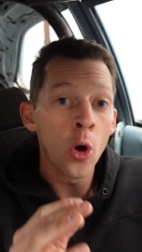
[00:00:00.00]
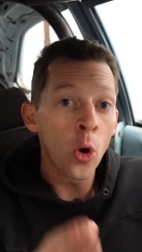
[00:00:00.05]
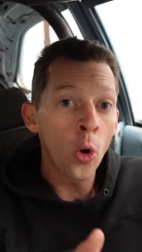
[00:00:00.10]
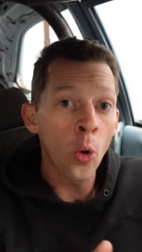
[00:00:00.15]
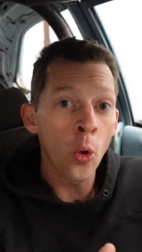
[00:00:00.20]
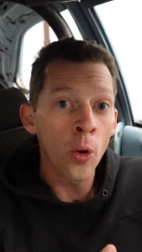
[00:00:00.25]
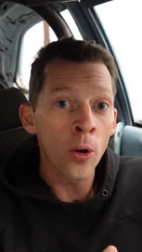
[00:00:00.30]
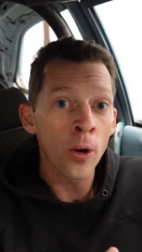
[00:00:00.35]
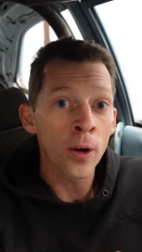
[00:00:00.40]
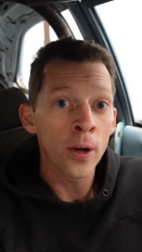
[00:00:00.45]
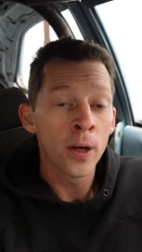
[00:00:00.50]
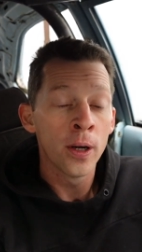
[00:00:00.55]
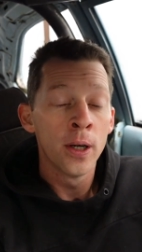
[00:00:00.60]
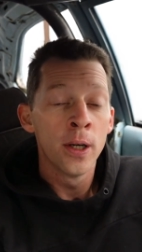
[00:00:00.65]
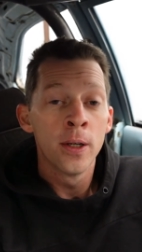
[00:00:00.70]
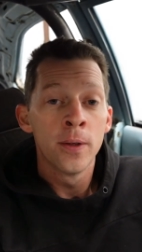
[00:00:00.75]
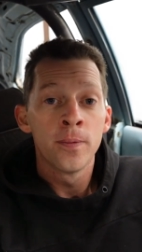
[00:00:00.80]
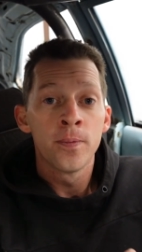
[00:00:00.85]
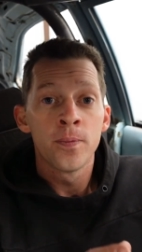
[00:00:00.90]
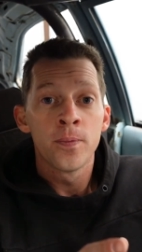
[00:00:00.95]
Or
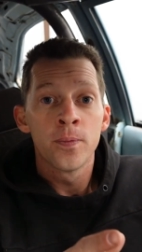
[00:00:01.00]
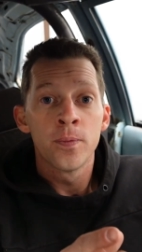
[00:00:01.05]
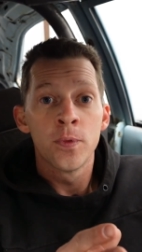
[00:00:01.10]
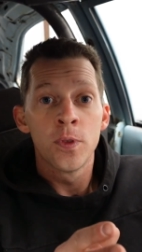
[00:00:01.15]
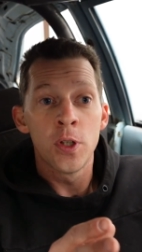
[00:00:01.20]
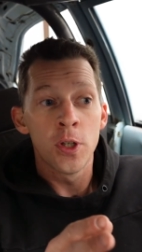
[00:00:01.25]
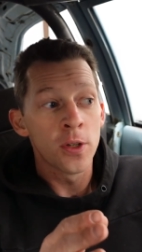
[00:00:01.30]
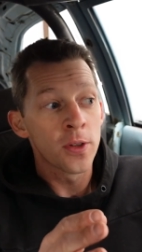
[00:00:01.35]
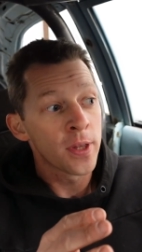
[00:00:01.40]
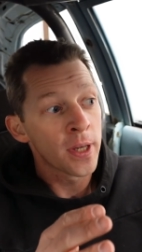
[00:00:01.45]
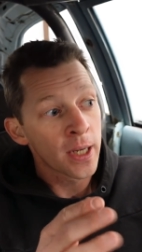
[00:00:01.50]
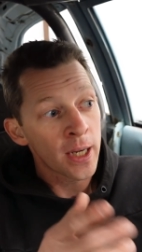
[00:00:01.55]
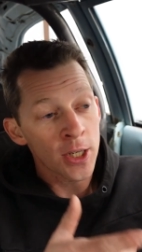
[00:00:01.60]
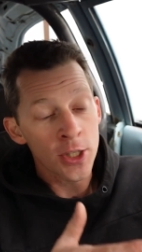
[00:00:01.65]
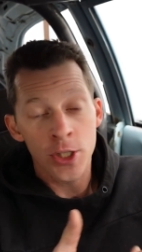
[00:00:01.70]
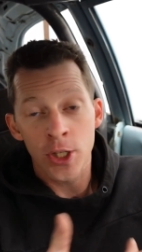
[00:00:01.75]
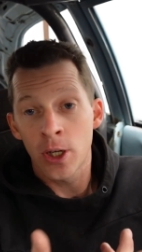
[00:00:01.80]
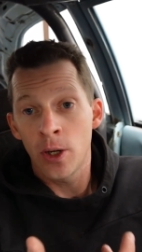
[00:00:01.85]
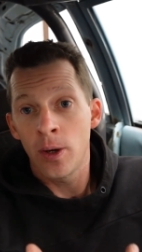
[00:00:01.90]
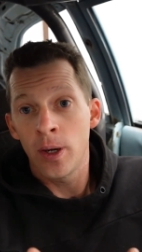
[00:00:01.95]
do you think I
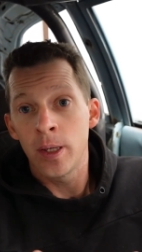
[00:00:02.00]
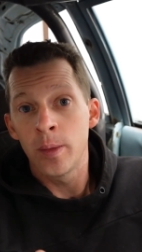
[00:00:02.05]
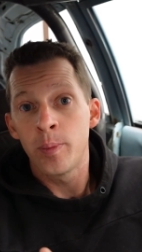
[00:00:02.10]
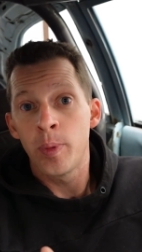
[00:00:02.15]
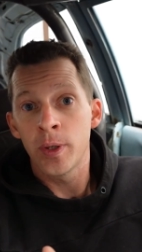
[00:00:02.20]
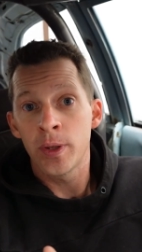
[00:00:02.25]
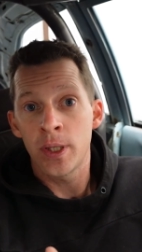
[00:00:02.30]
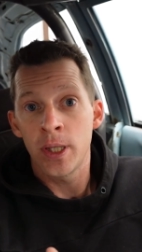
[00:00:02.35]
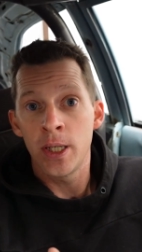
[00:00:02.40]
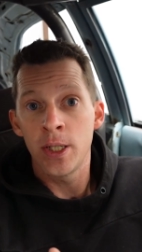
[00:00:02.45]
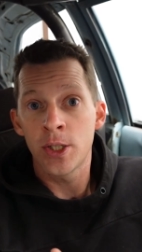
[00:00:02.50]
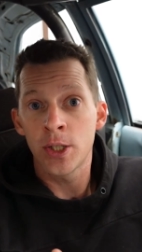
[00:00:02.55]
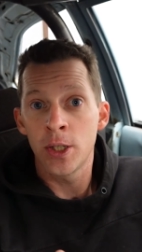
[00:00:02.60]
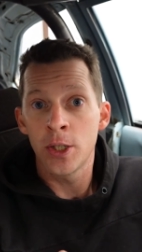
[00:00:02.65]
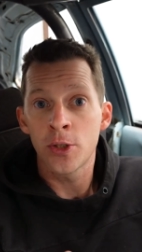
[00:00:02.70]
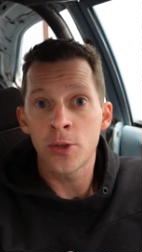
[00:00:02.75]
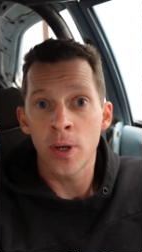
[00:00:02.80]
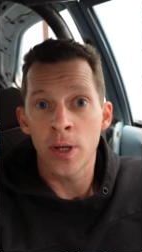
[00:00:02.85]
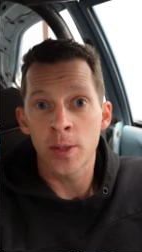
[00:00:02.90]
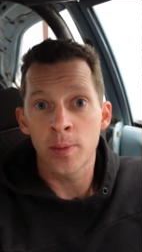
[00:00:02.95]
should go ahead and put the engine
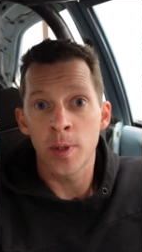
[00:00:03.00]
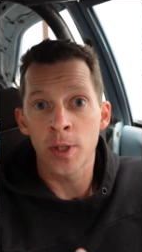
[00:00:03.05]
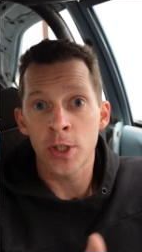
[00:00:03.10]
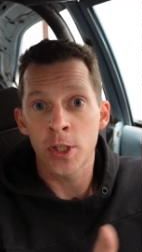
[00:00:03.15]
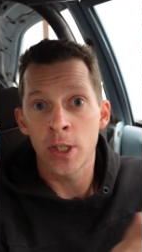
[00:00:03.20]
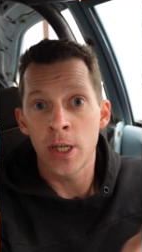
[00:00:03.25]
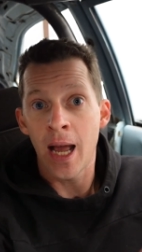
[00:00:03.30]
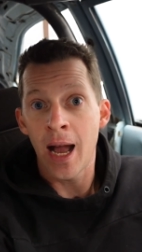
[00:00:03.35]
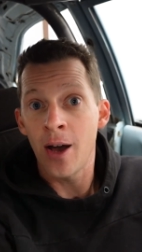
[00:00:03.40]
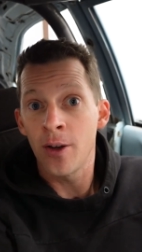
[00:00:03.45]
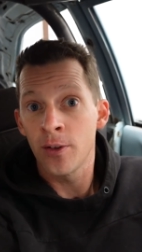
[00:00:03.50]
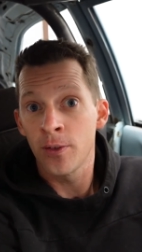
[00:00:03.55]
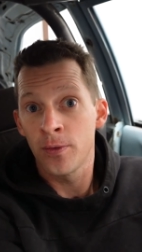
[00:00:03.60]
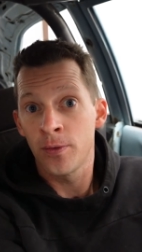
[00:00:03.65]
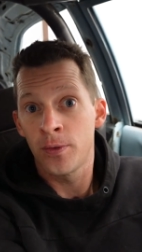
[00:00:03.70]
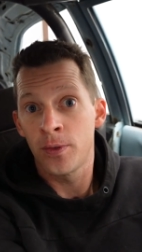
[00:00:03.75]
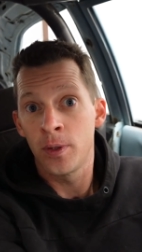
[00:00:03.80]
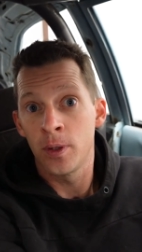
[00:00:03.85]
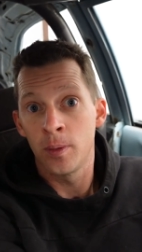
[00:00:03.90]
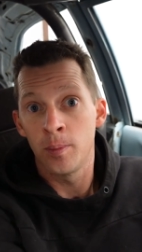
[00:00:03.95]
and transmission out
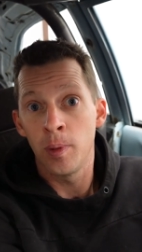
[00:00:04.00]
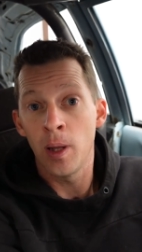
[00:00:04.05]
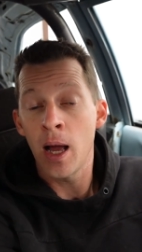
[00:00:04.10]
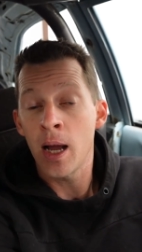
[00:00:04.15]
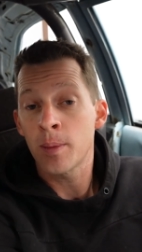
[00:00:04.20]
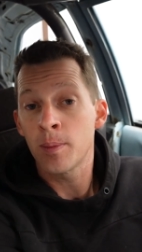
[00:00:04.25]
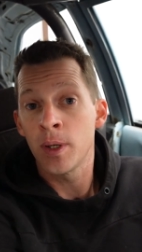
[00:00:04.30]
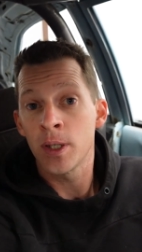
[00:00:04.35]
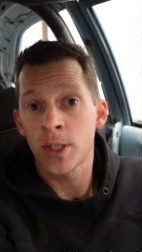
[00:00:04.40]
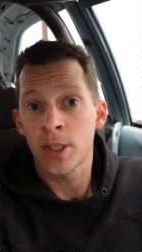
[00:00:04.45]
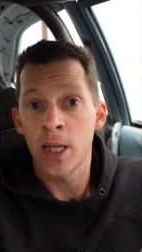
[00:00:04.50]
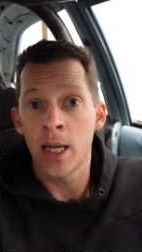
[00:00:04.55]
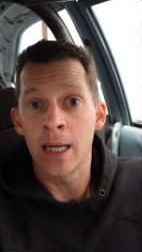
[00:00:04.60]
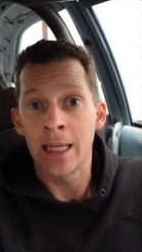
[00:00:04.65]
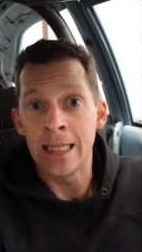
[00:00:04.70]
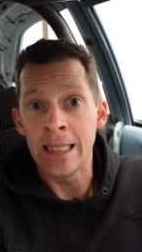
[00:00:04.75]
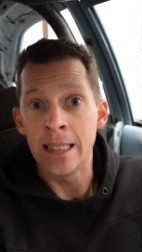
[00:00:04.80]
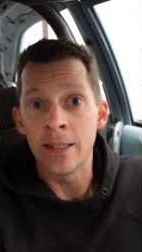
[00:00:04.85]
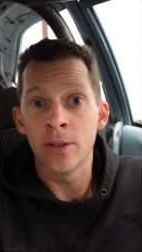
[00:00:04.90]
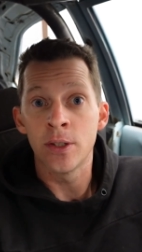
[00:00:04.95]
of the Black
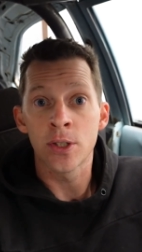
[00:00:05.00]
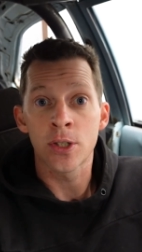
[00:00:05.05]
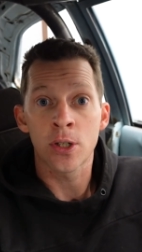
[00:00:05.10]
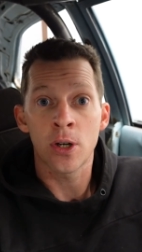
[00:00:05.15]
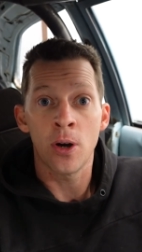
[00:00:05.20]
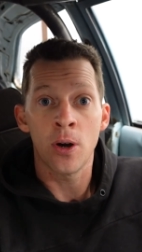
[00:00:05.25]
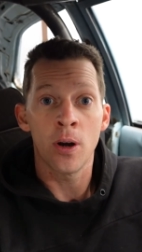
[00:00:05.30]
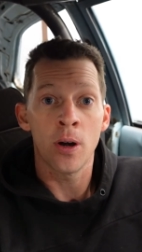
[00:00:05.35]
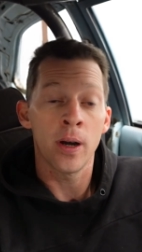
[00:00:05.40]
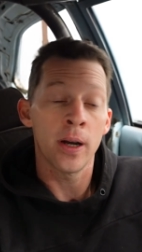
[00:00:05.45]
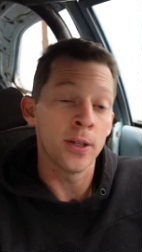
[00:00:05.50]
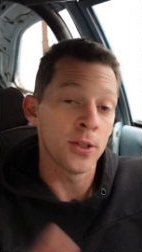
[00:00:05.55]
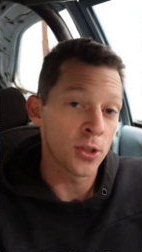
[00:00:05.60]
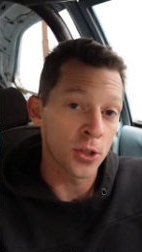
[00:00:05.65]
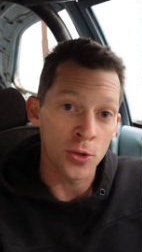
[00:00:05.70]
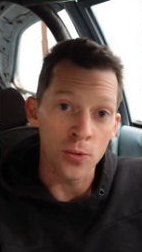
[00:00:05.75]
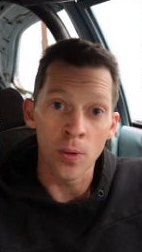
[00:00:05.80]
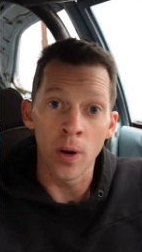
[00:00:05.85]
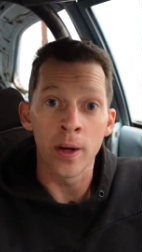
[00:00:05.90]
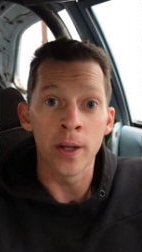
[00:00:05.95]
Mustang in this car and
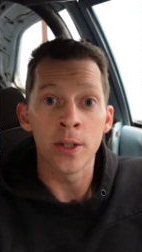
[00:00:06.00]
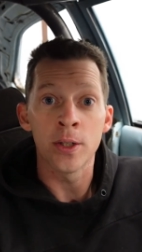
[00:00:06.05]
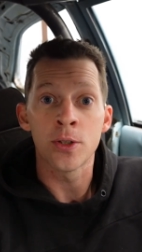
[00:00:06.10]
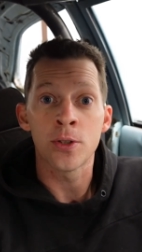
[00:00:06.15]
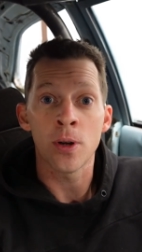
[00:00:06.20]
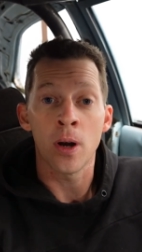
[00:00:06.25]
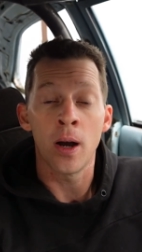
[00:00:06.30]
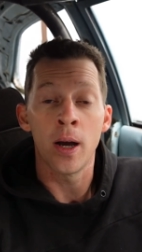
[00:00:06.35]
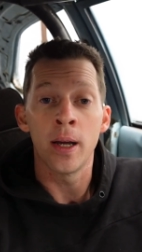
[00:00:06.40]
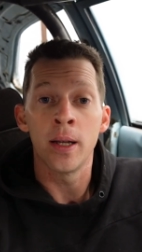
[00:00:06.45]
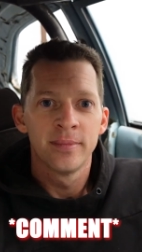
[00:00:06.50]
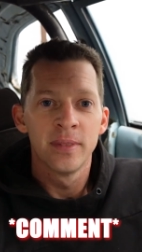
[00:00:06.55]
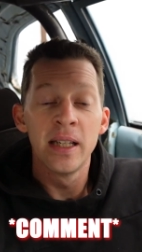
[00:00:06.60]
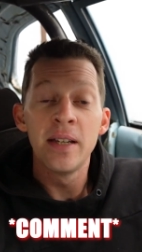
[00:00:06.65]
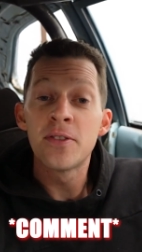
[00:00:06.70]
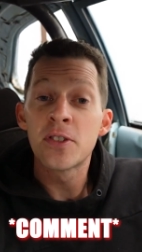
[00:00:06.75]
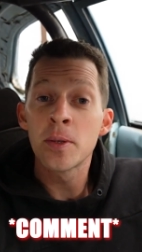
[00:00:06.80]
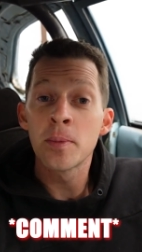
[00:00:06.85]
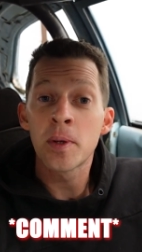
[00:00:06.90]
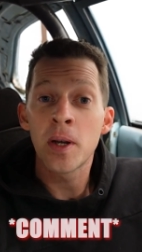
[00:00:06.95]
just run it and try it?
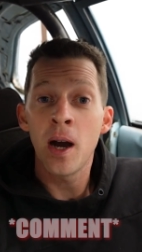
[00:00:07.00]
Leave some